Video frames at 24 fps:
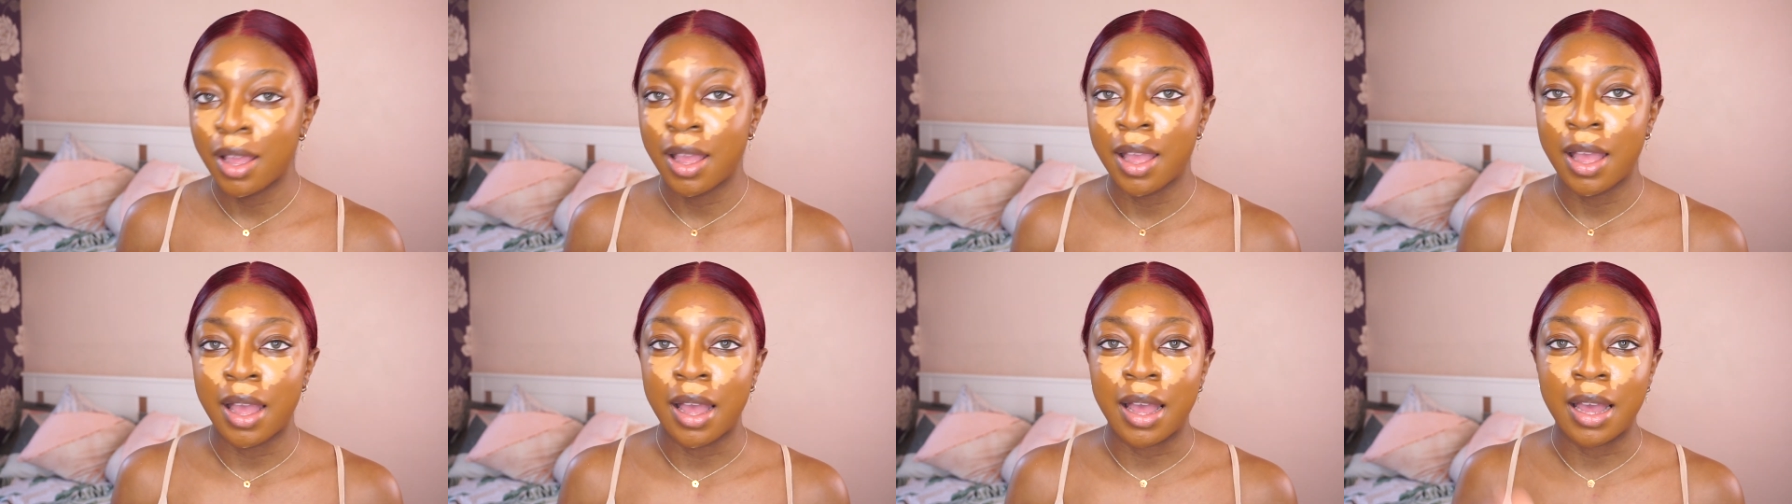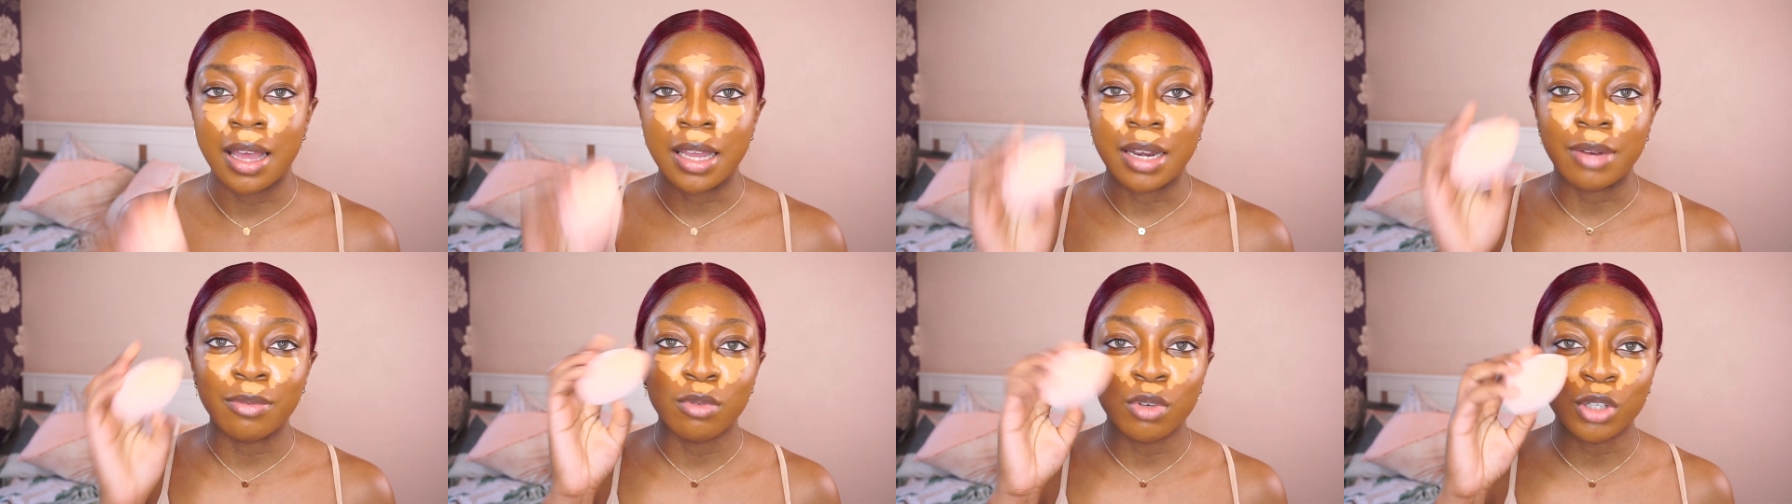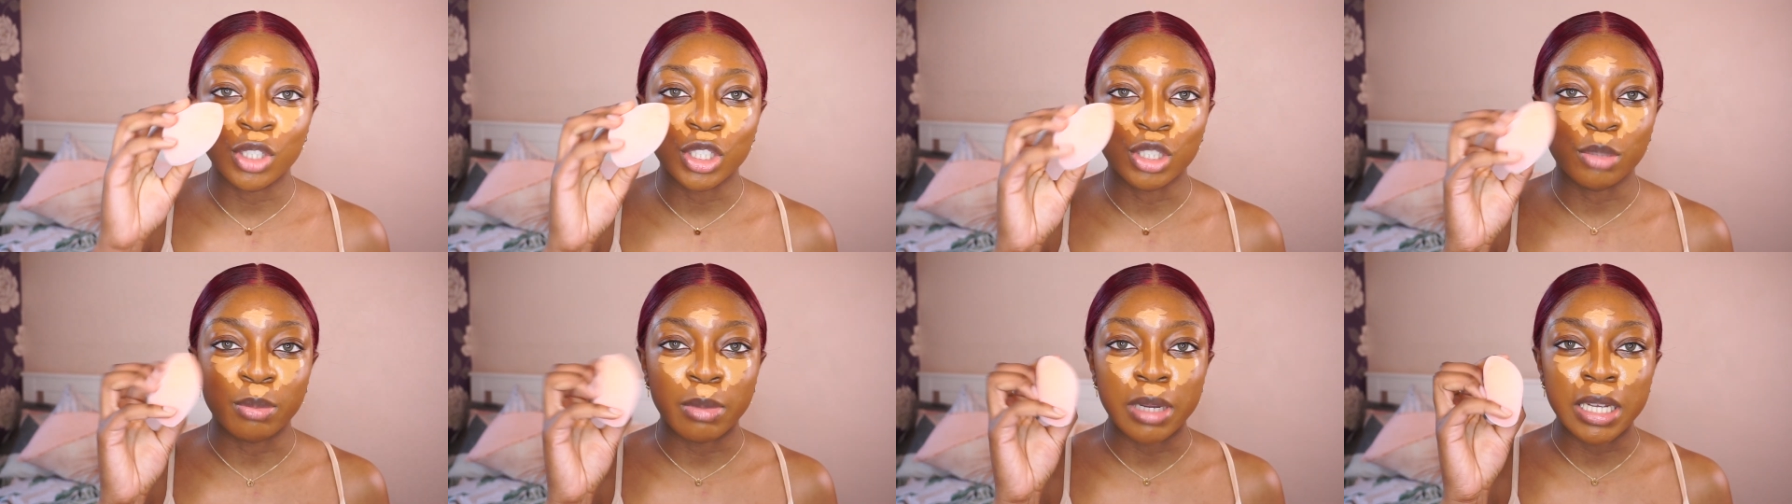And I've
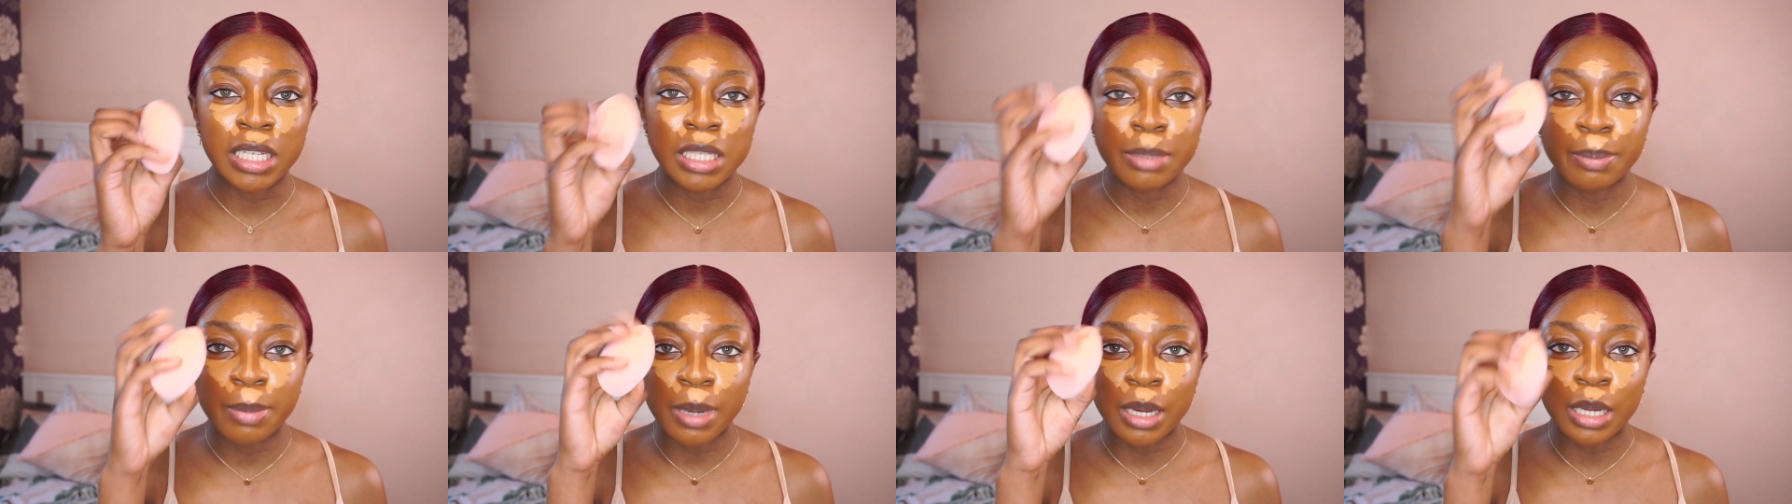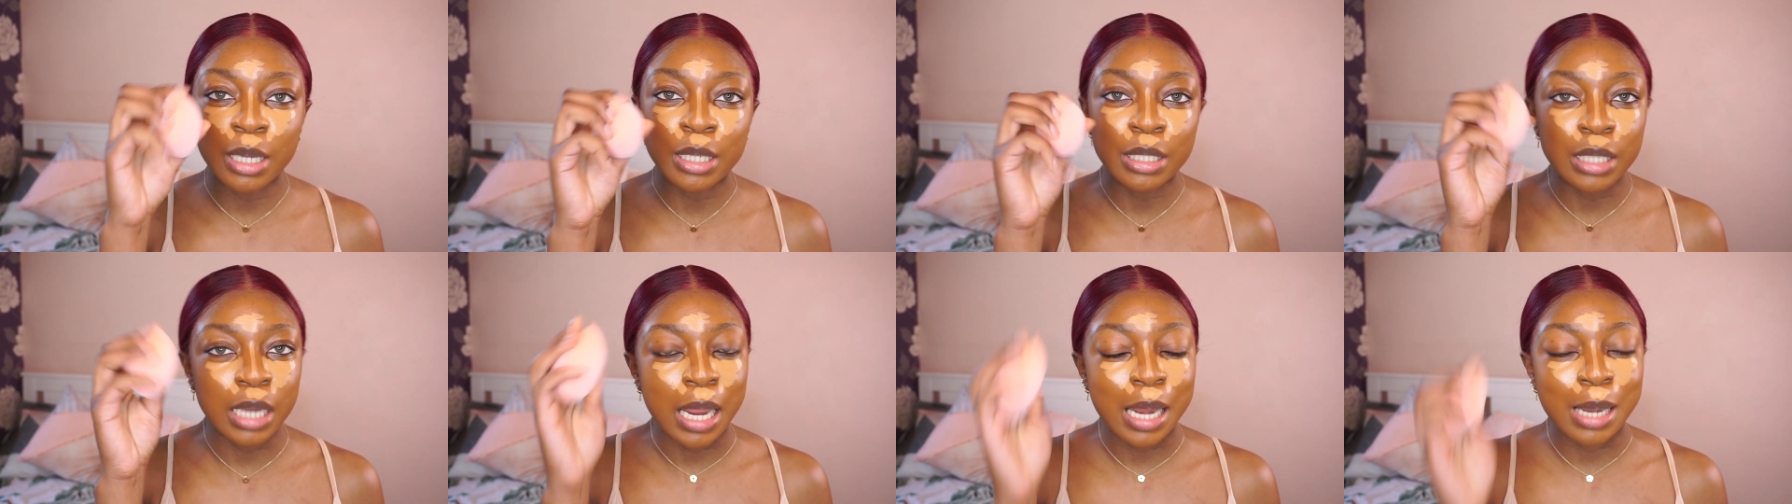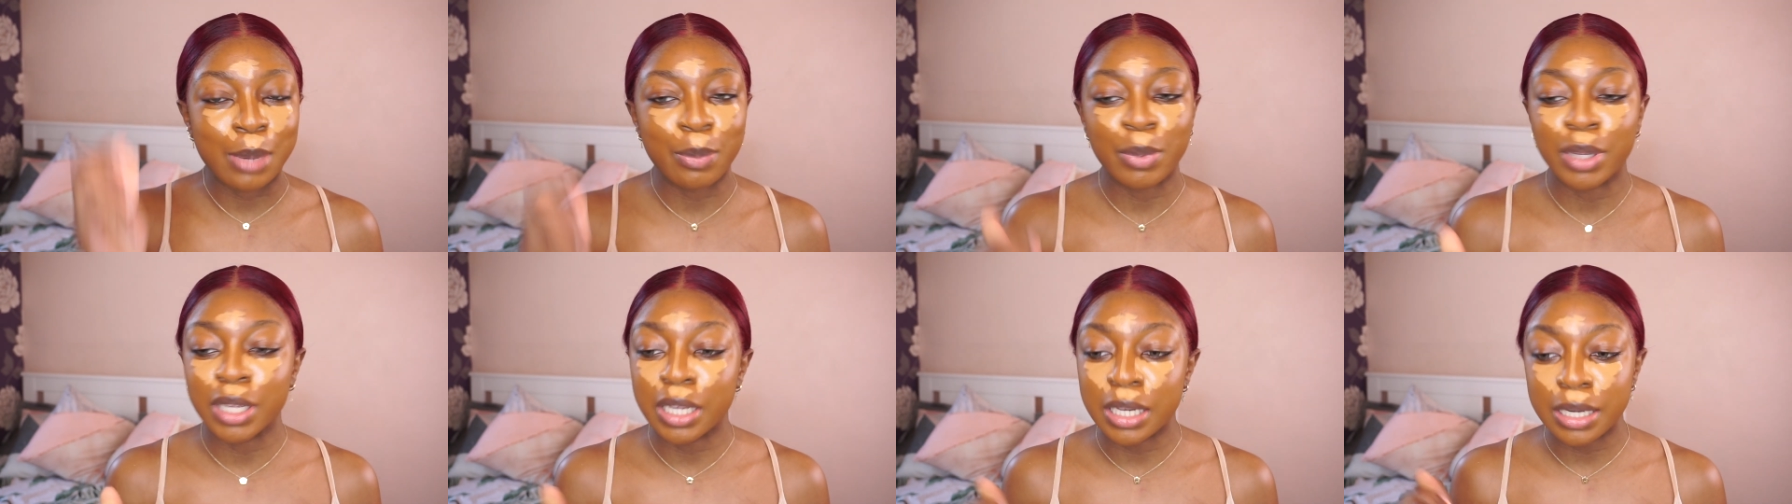washed my sponge
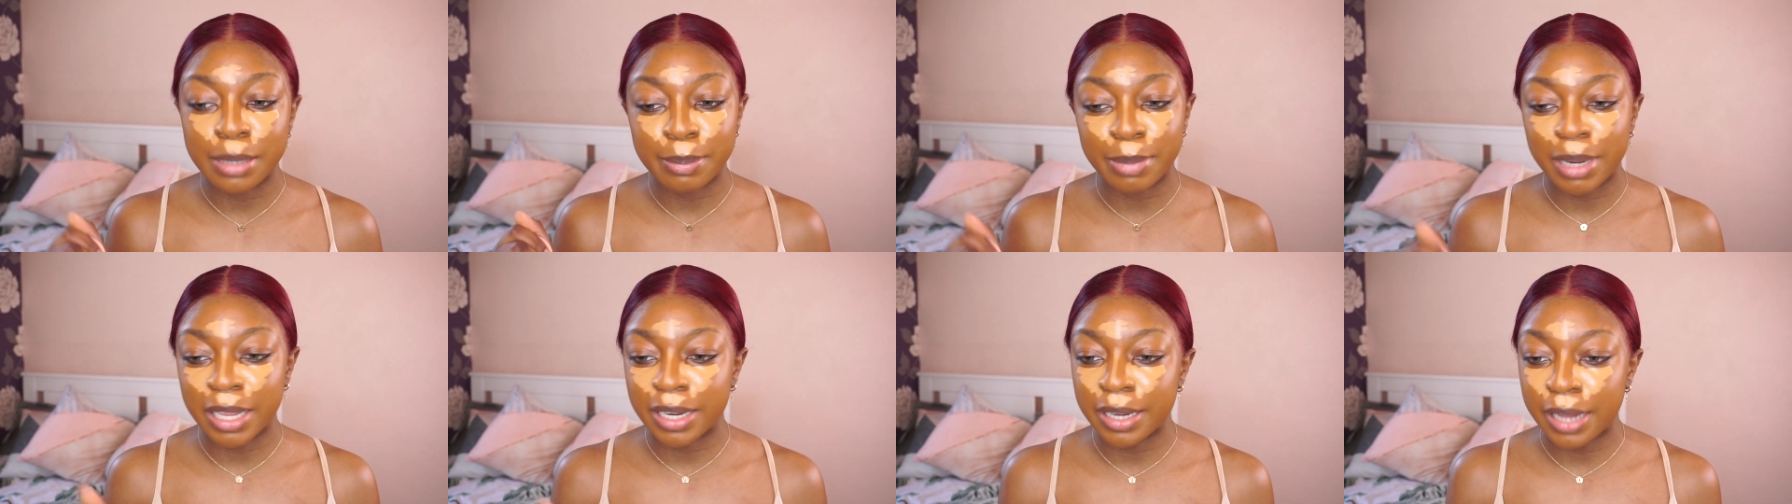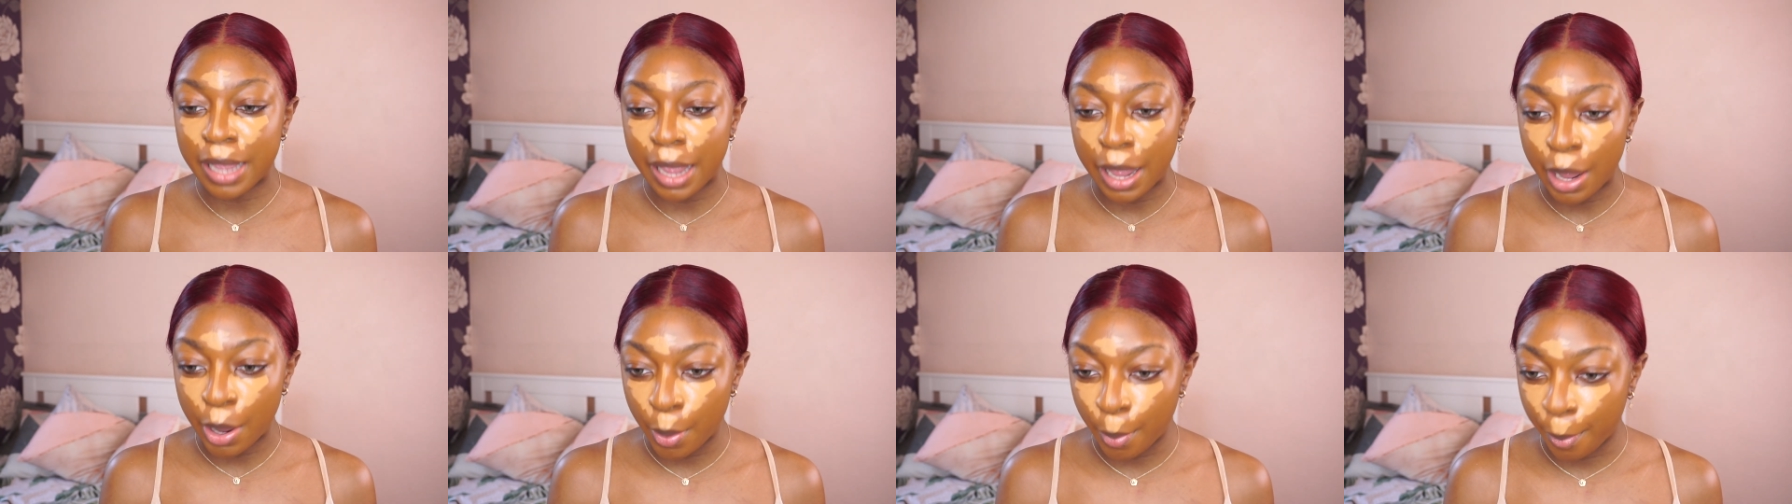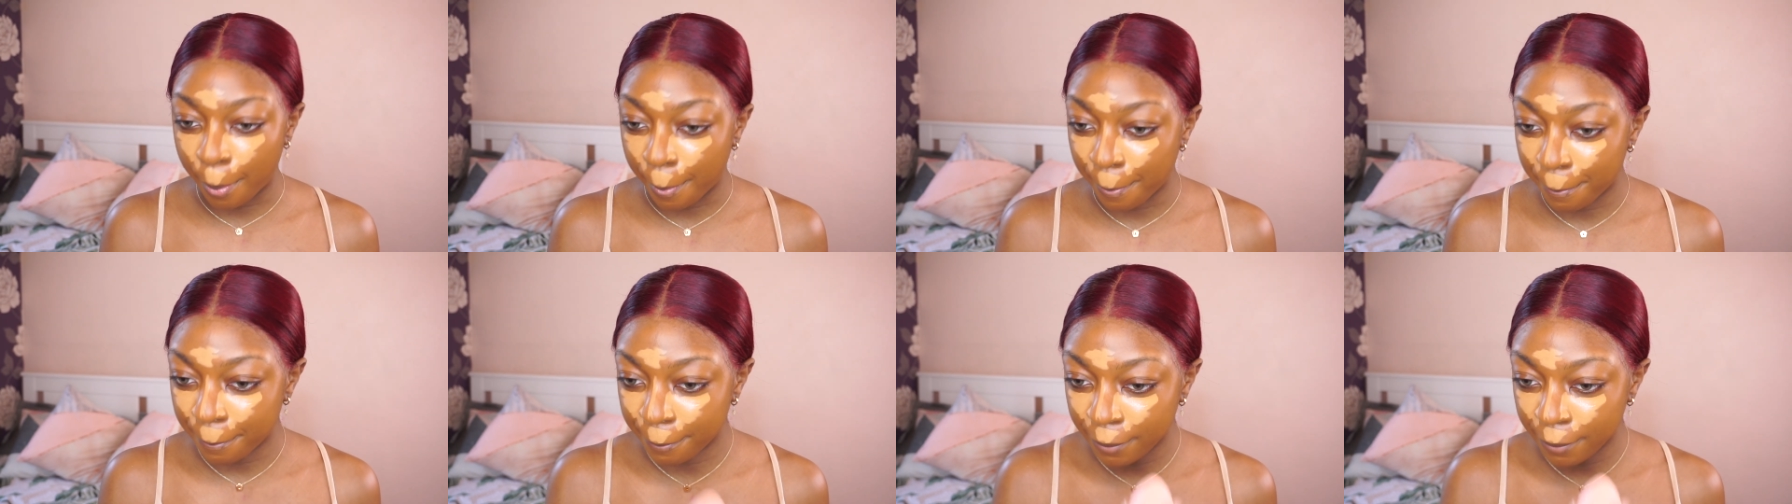and we're gonna blend it out.